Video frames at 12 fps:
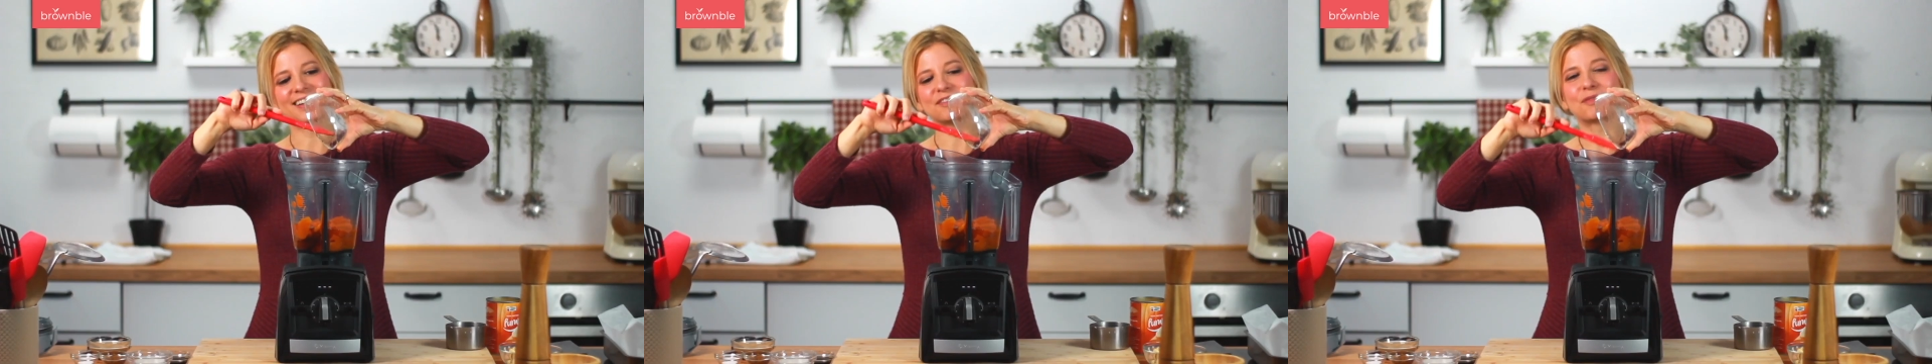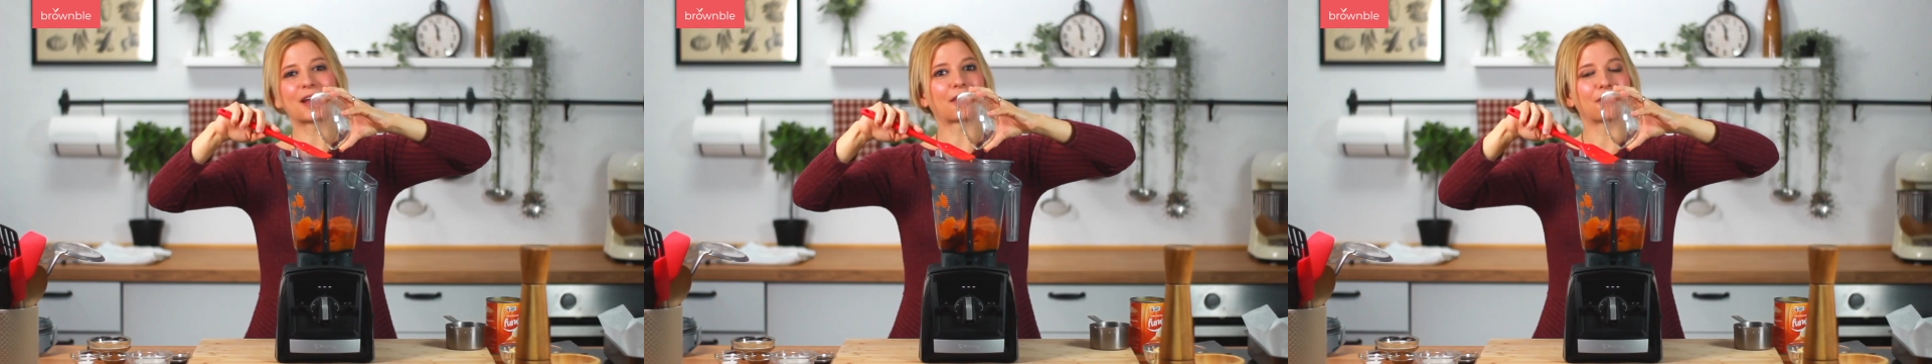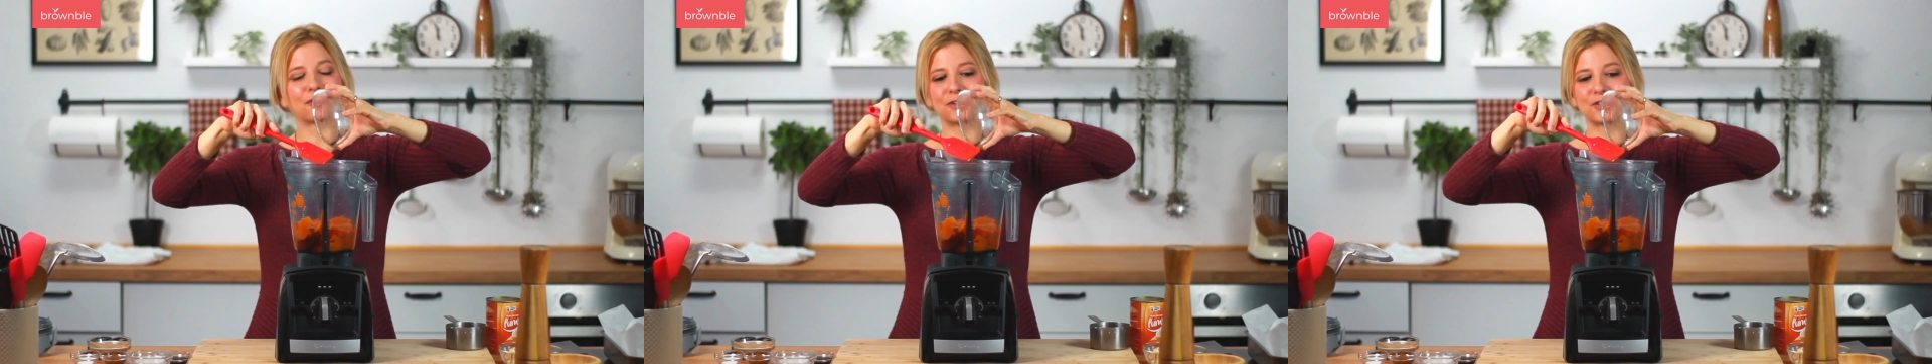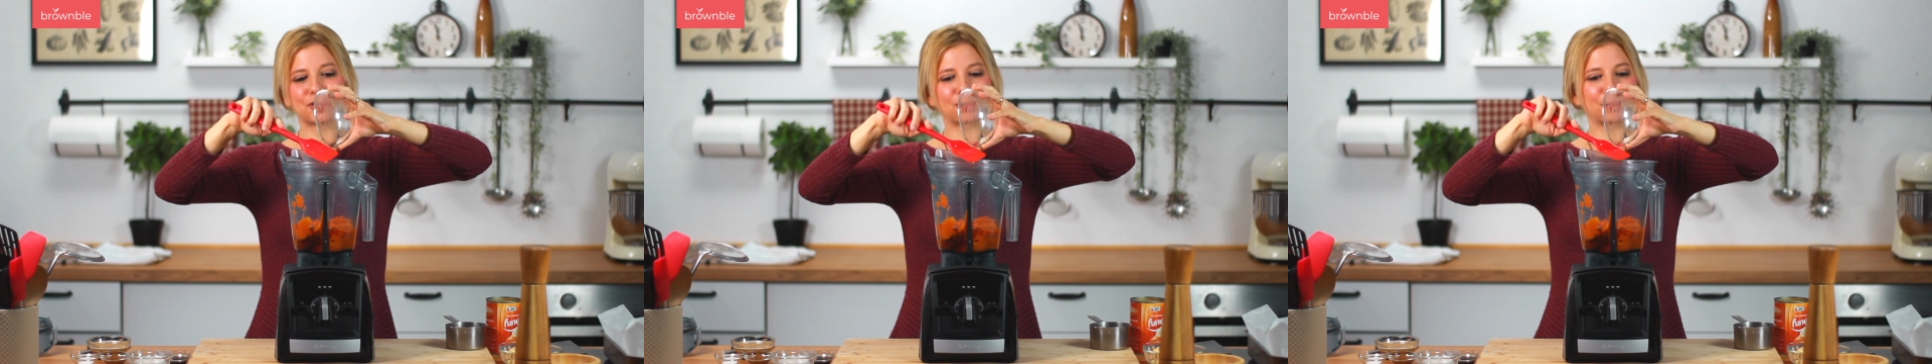regular
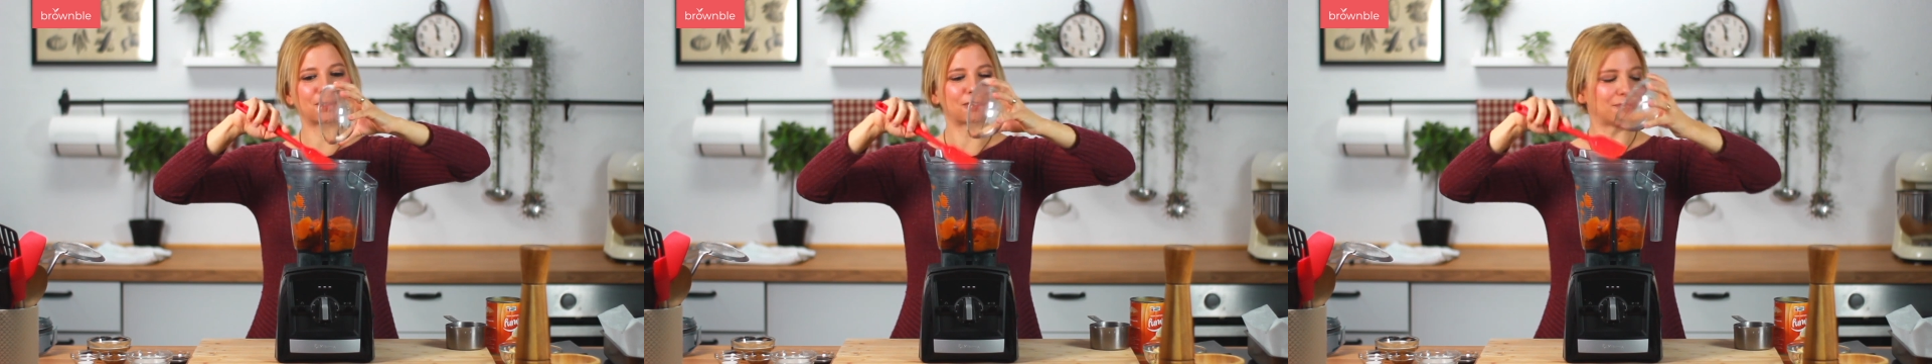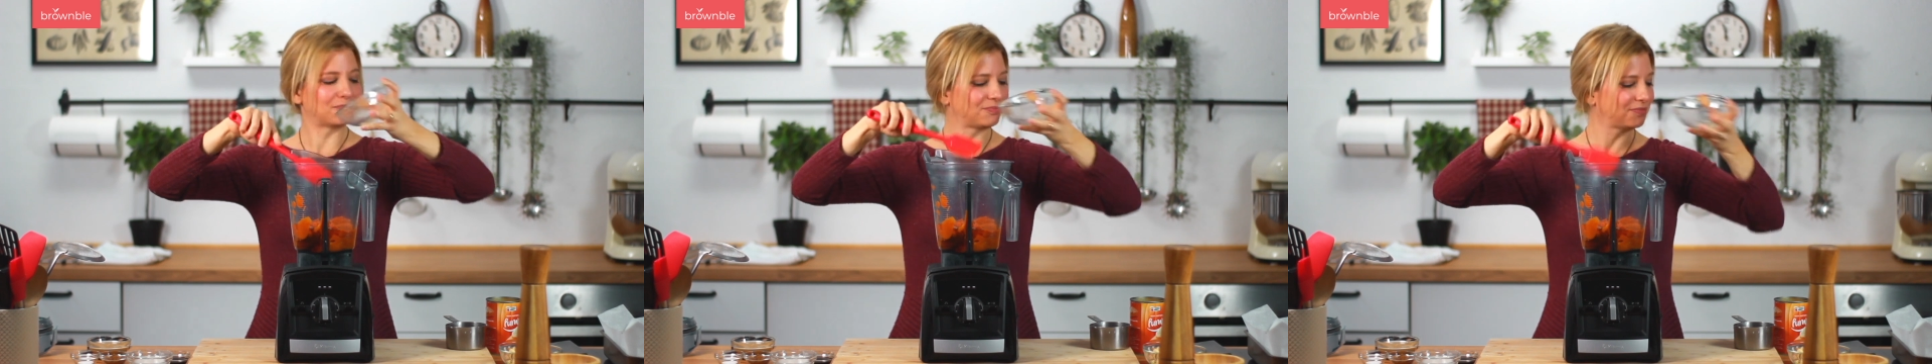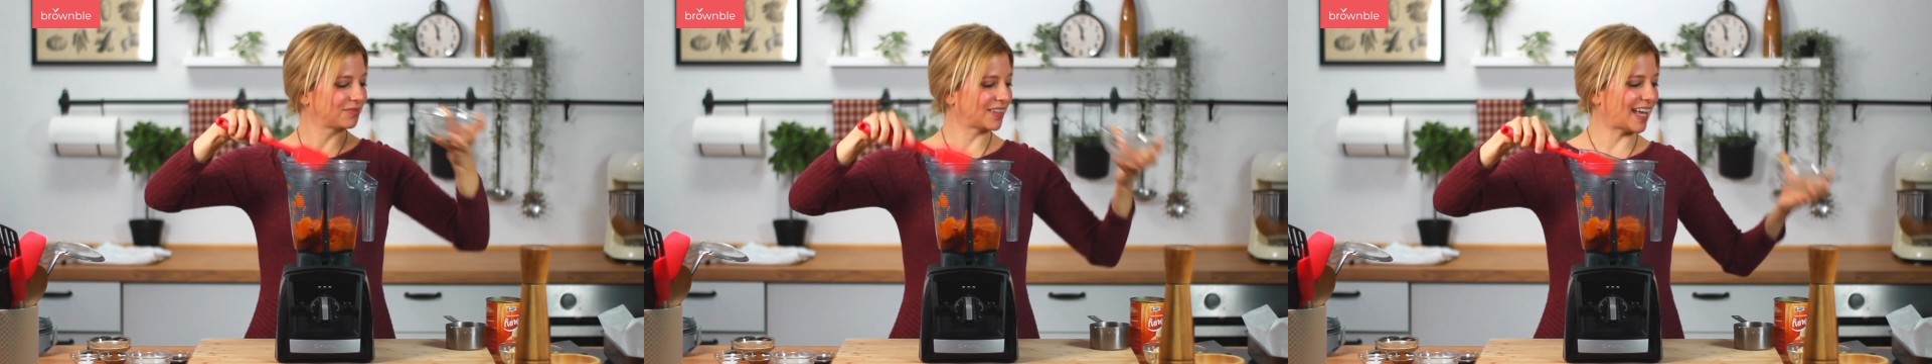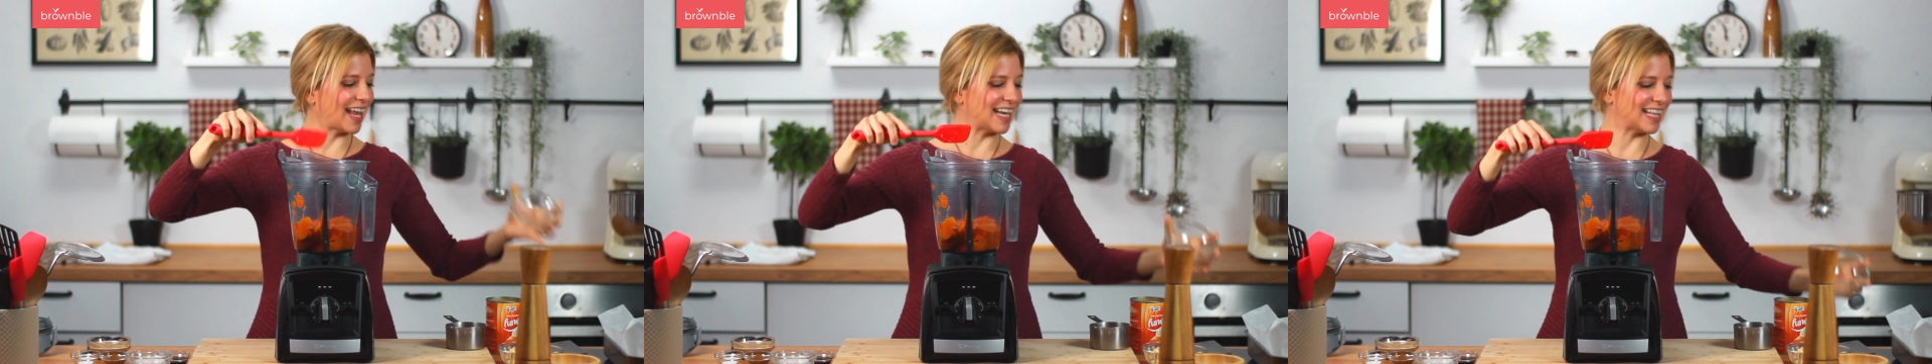sugar,
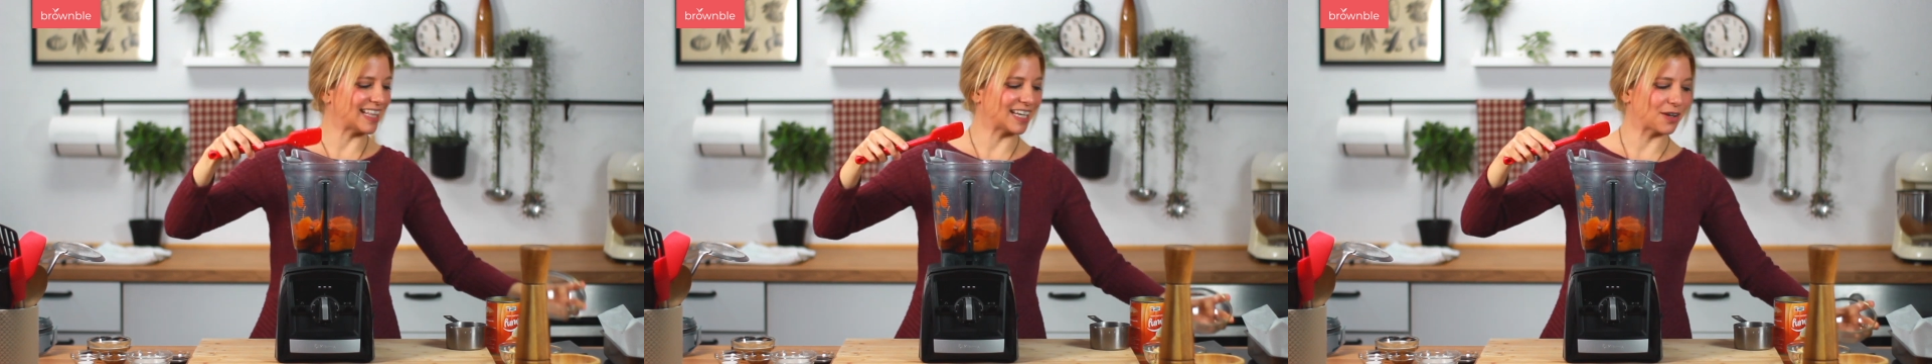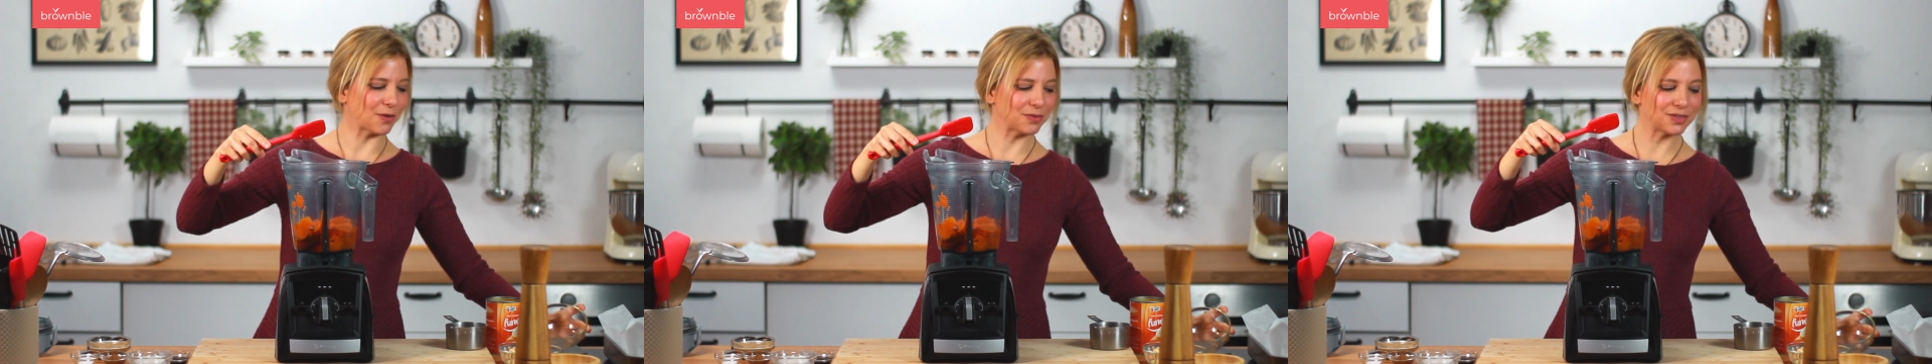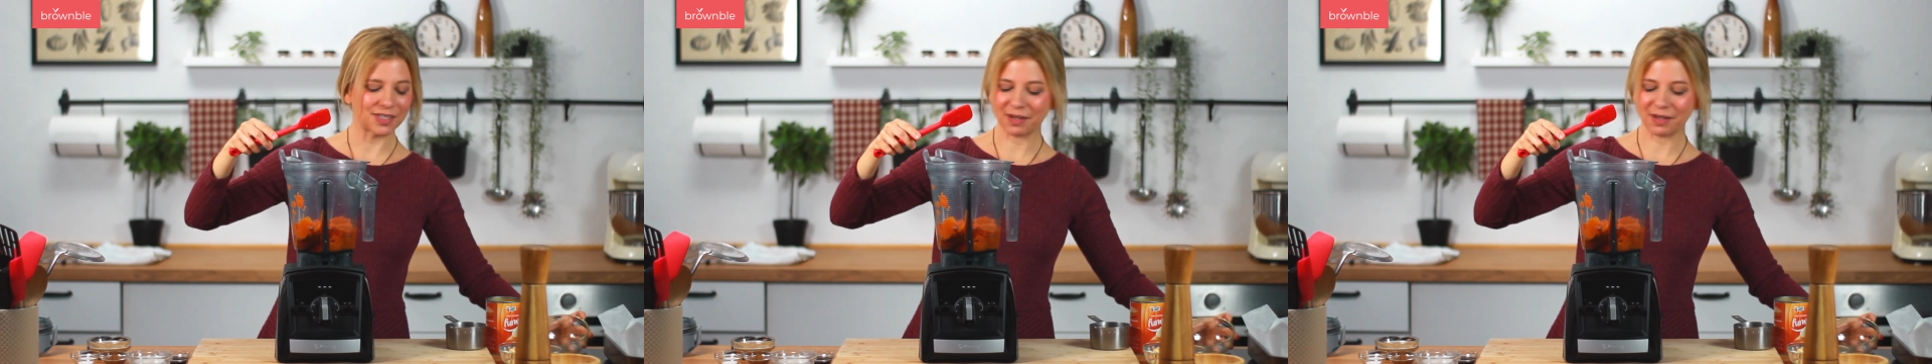anything goes.